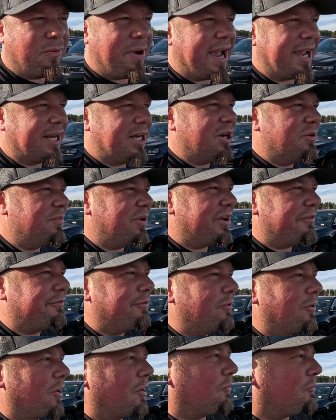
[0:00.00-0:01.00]
a Wagoneer, but
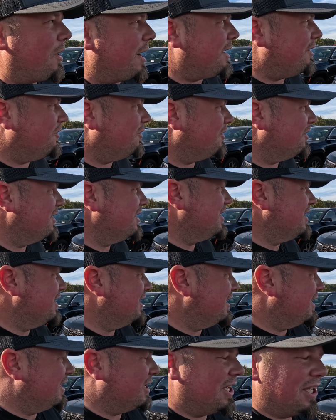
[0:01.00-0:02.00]
for a Wrangler,
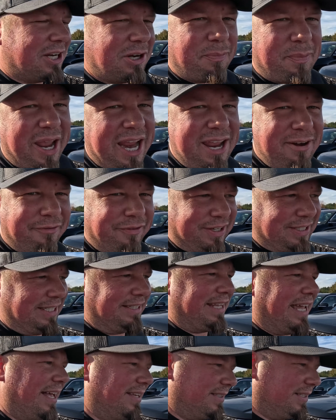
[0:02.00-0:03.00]
you're paying
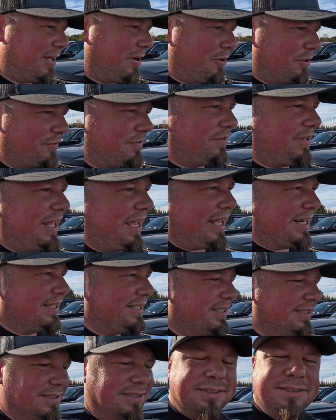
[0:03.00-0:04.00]
$50,000 for that.
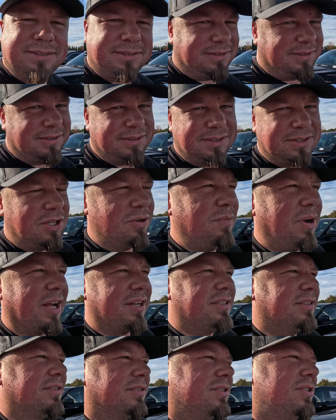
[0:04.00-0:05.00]
Too
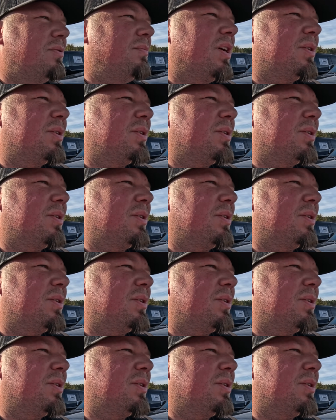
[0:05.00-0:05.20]
much. It's too